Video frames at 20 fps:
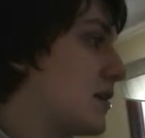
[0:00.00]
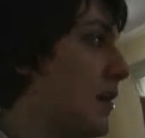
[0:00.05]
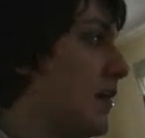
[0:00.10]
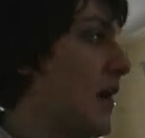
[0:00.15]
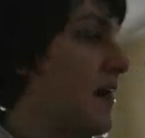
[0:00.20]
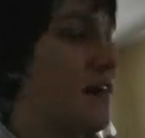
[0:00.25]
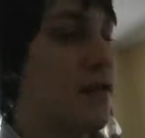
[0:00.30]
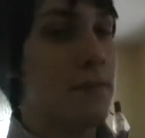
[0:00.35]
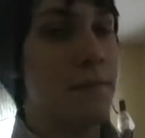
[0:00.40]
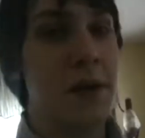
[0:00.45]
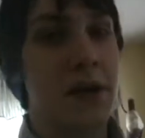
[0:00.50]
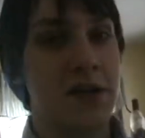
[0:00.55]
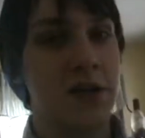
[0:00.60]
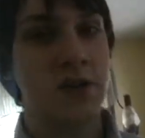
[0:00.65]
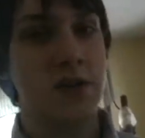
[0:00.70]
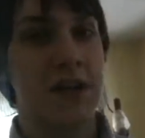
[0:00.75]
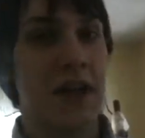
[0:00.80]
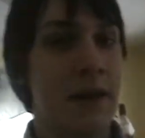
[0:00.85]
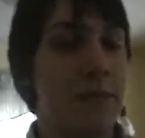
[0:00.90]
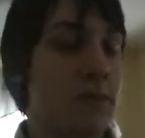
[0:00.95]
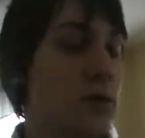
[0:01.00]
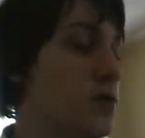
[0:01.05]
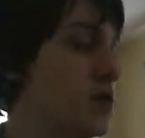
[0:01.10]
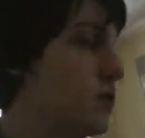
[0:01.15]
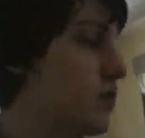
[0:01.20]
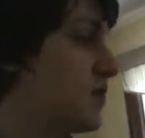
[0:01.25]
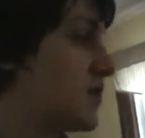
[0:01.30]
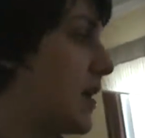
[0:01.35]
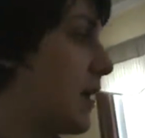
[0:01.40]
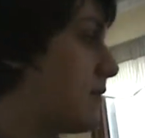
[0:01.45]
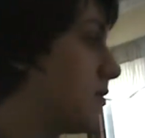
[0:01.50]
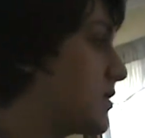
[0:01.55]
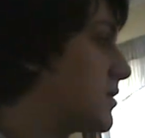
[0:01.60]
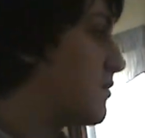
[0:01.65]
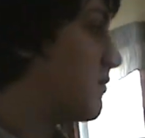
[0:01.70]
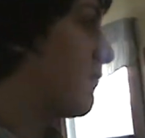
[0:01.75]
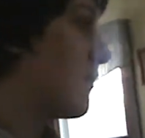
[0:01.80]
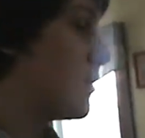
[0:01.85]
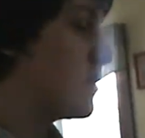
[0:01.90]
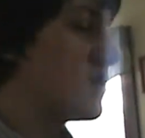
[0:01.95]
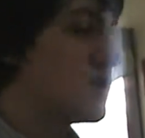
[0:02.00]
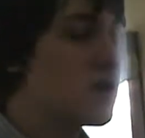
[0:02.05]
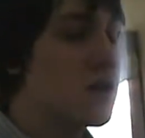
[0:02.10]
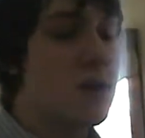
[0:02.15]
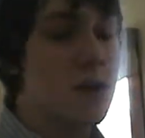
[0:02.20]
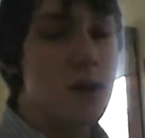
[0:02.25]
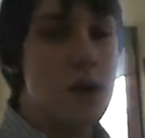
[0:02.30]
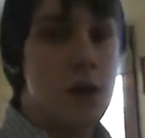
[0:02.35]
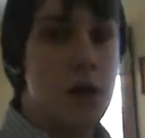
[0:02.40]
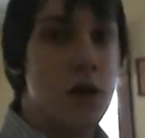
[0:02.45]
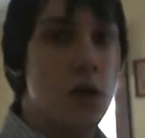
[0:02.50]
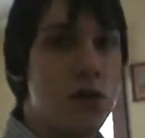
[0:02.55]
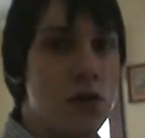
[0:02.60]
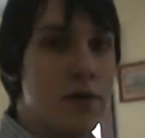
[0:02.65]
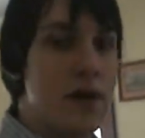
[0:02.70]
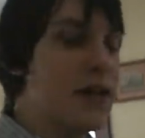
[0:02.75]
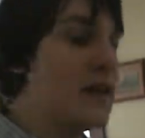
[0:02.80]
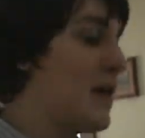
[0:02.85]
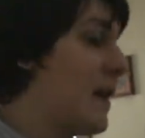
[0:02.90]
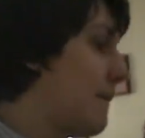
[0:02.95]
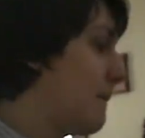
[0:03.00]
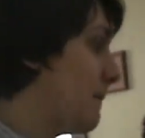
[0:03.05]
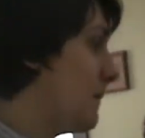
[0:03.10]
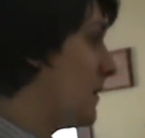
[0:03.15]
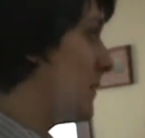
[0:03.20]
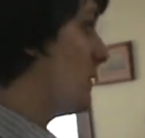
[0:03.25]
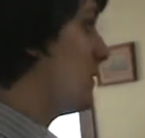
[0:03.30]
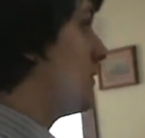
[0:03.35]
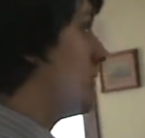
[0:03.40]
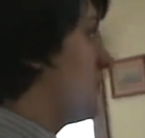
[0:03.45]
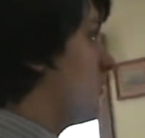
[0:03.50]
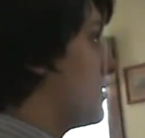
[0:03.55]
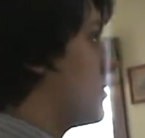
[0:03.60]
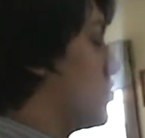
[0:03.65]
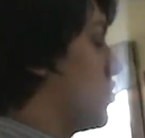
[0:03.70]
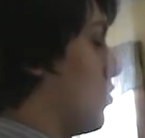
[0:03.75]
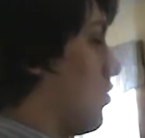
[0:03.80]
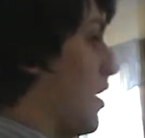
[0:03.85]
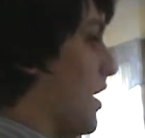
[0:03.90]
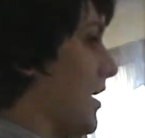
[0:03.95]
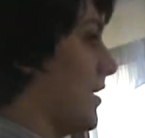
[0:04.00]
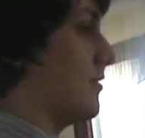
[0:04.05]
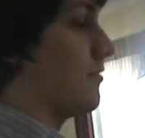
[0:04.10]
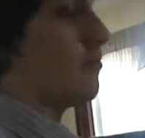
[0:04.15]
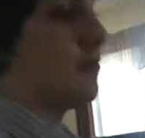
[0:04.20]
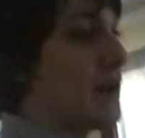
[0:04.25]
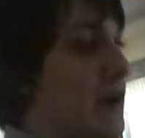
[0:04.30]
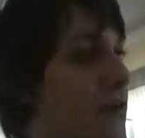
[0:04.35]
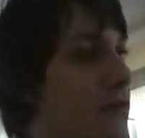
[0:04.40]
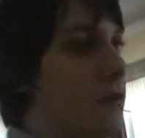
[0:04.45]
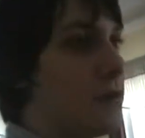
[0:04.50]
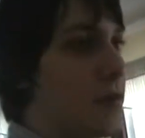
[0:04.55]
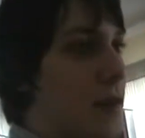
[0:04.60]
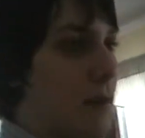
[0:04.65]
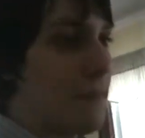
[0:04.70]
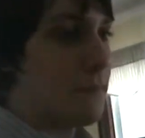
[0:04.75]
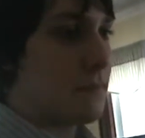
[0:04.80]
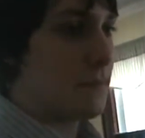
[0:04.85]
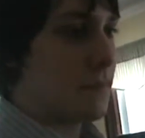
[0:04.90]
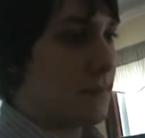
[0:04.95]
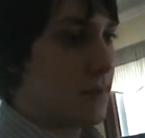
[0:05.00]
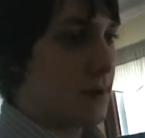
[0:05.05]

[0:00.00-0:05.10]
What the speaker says: lot of the pictures came loose once I was first gluing them, so I had to re-glue them.